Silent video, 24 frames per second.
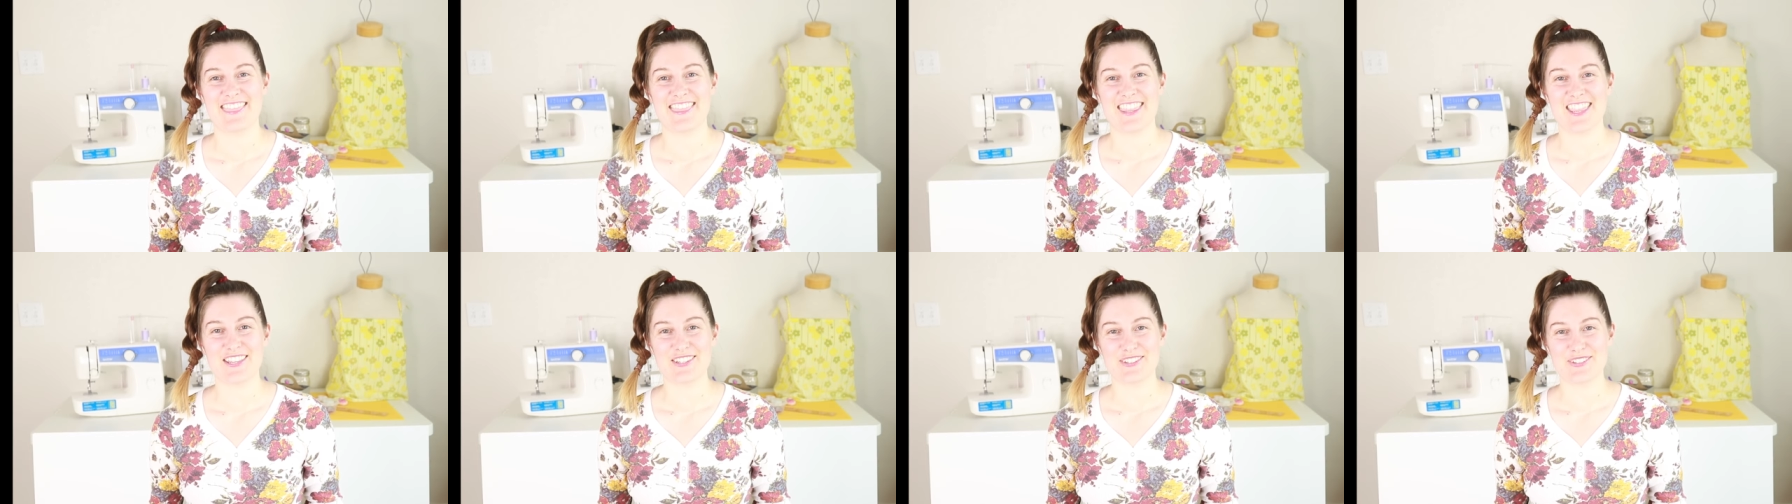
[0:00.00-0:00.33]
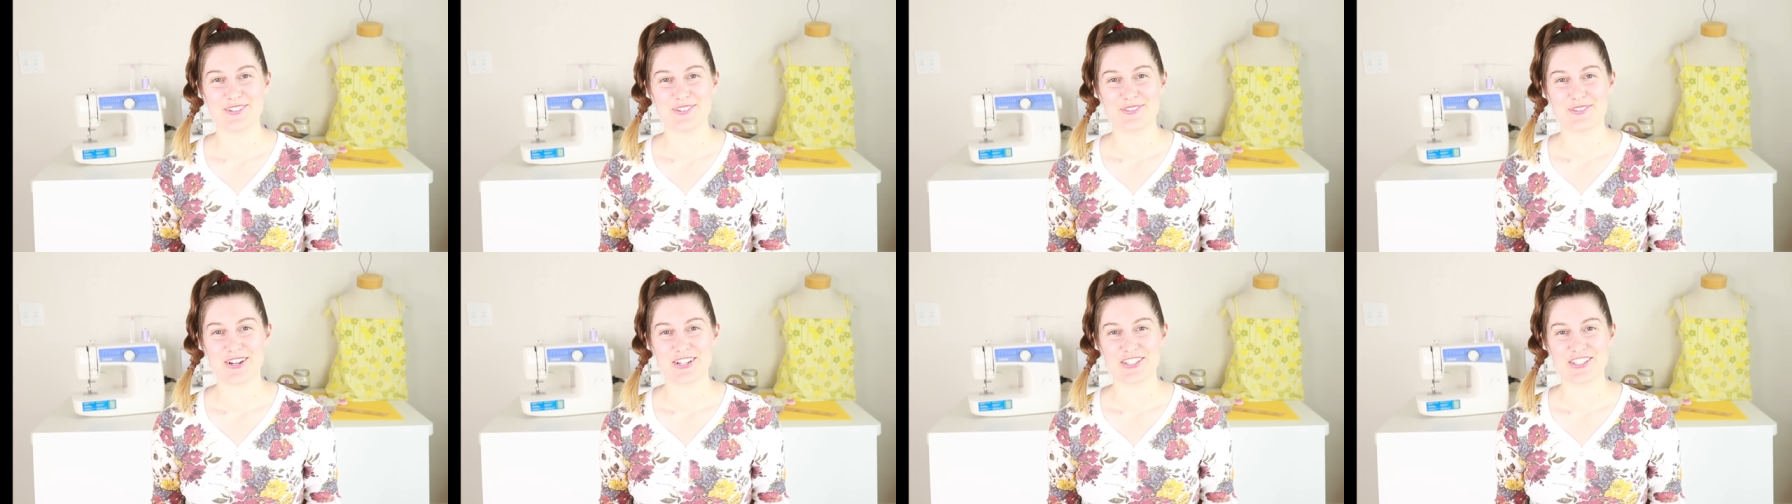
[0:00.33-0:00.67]
Thanks
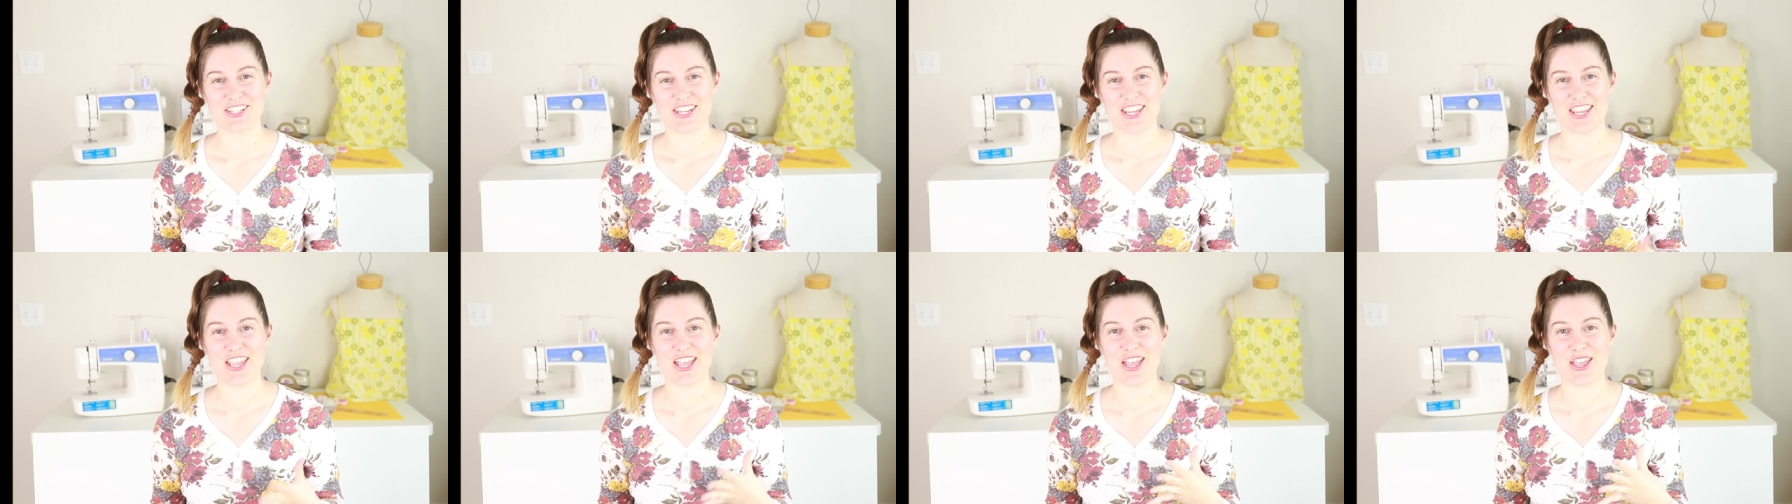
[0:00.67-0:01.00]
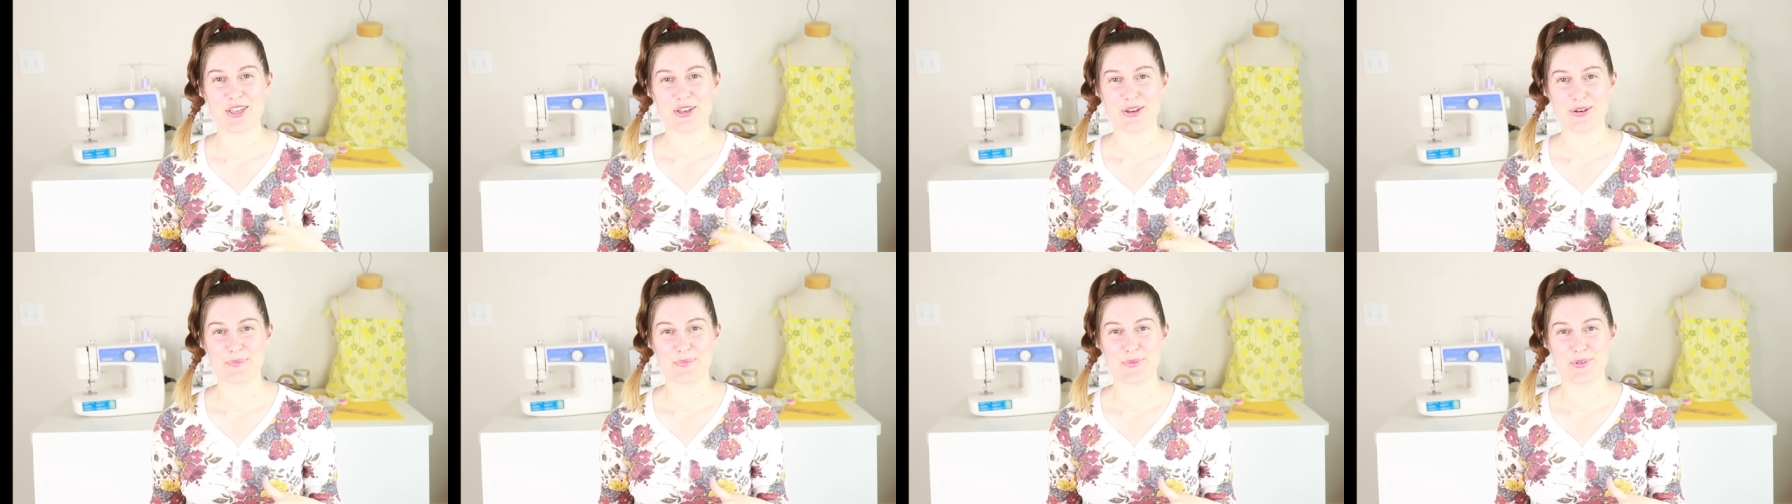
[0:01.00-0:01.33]
for watching.
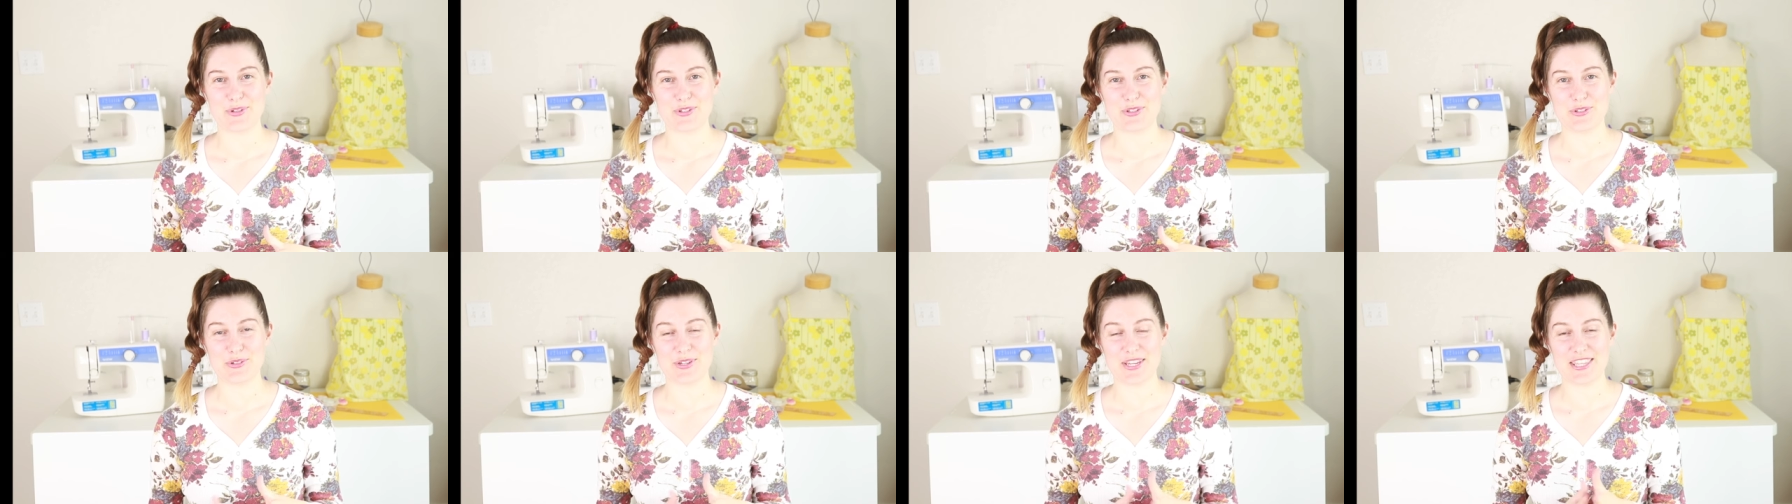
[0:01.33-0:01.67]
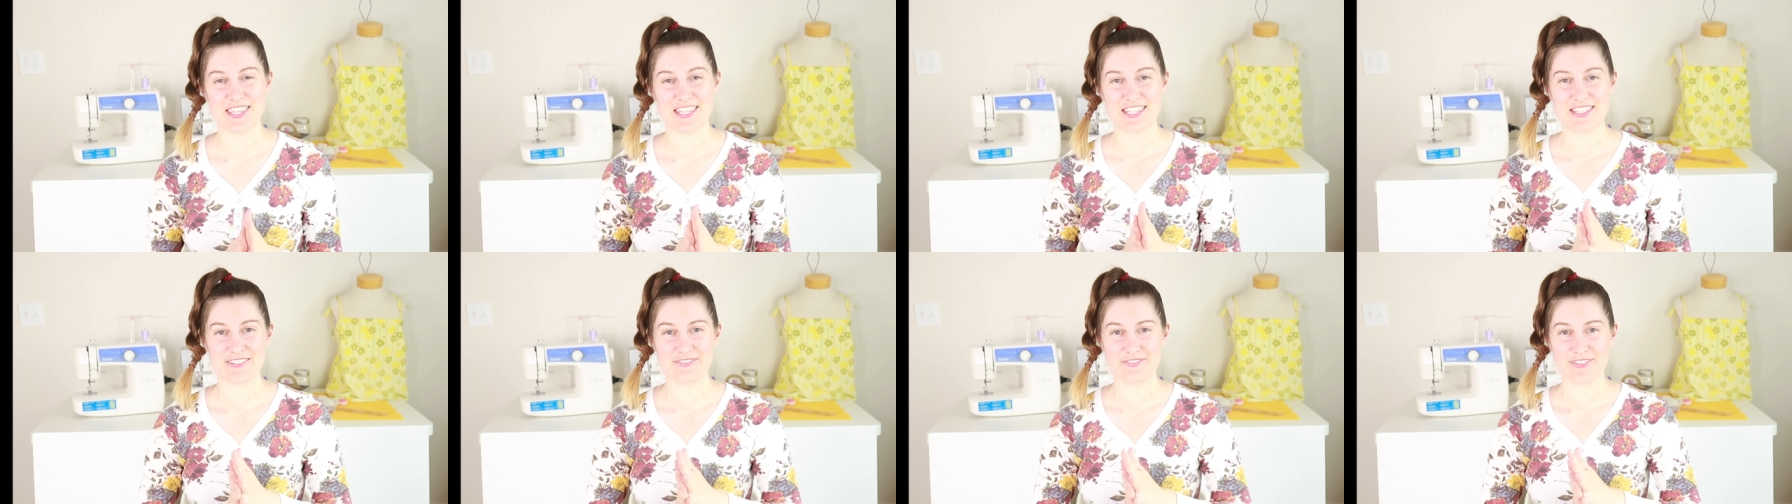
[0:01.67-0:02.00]
I hope you
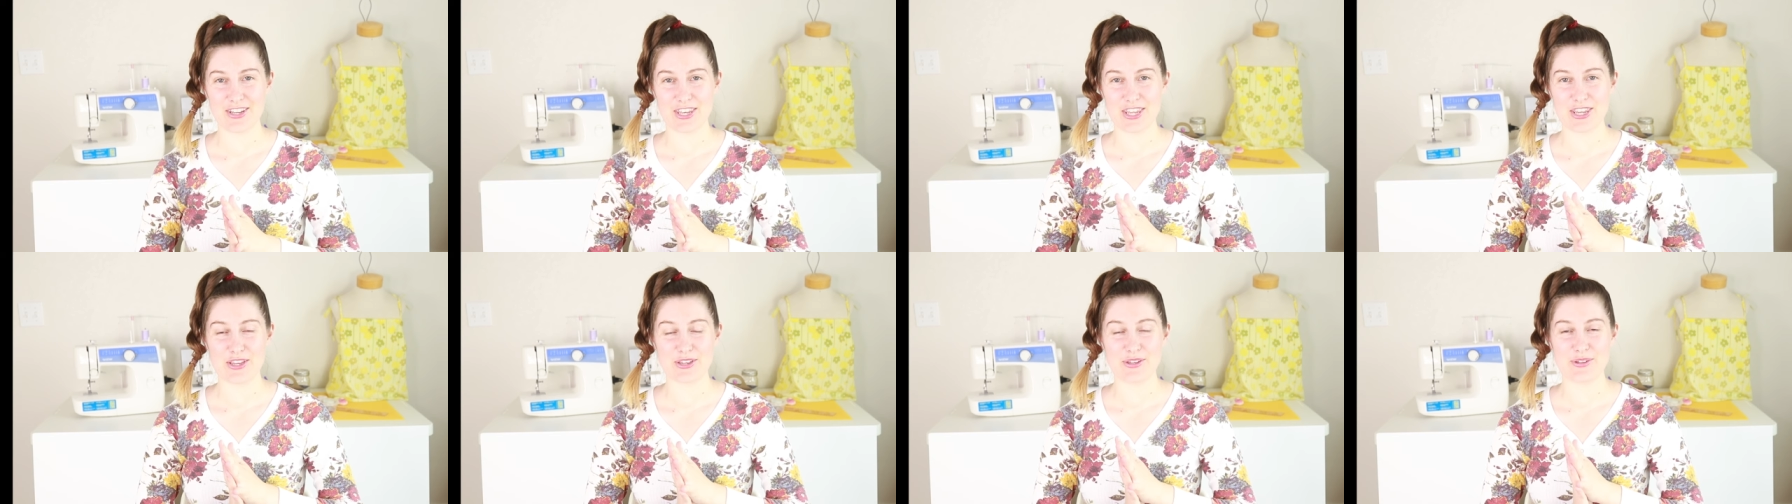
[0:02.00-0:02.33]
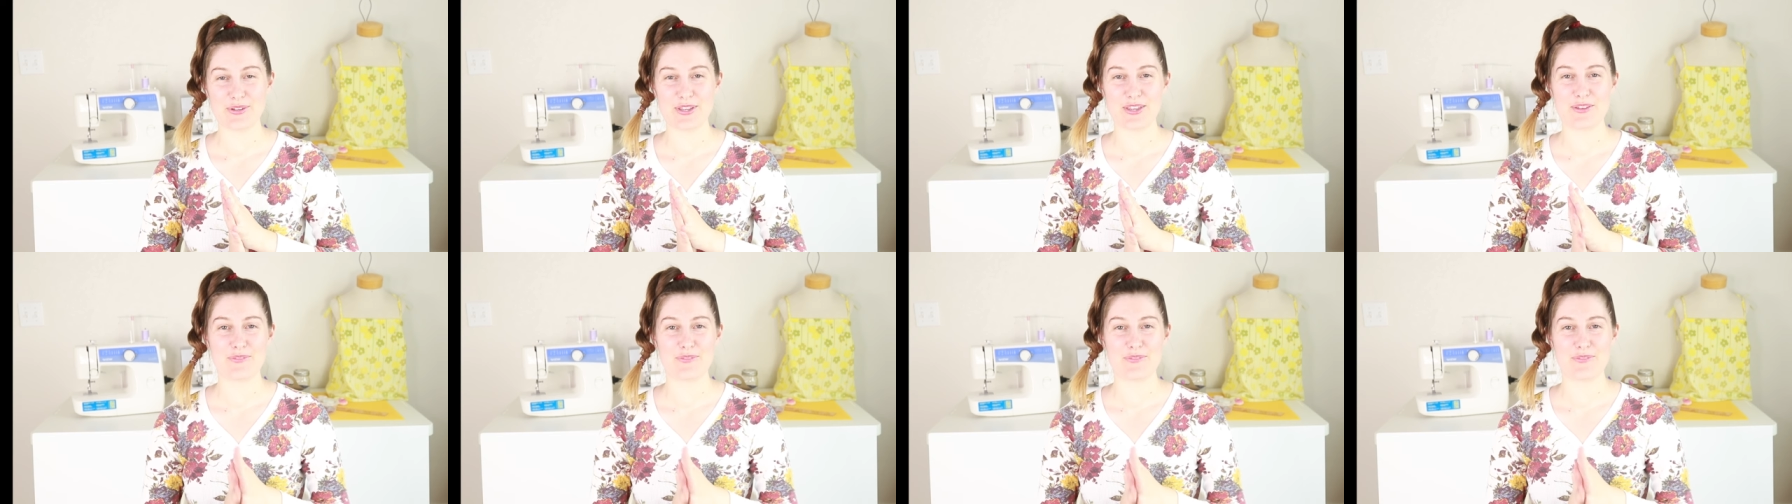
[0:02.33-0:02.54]
enjoyed this video.